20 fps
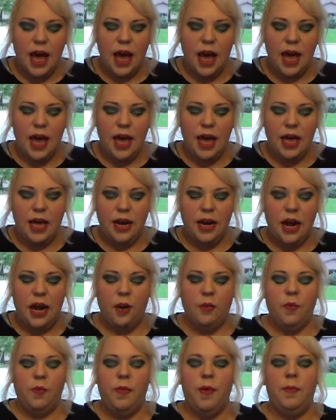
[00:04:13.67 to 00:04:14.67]
and I
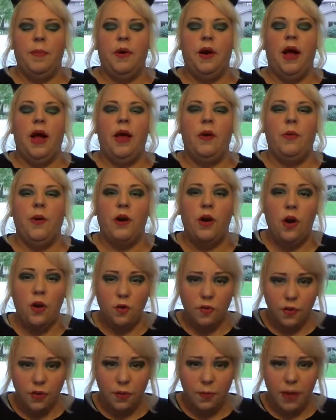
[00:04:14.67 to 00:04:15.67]
remember I went
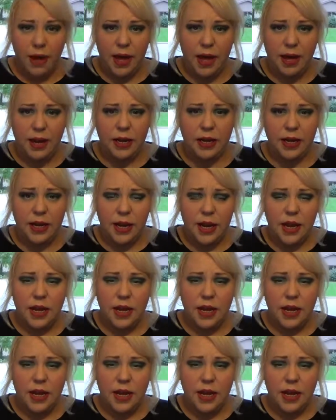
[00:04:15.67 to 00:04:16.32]
over the bed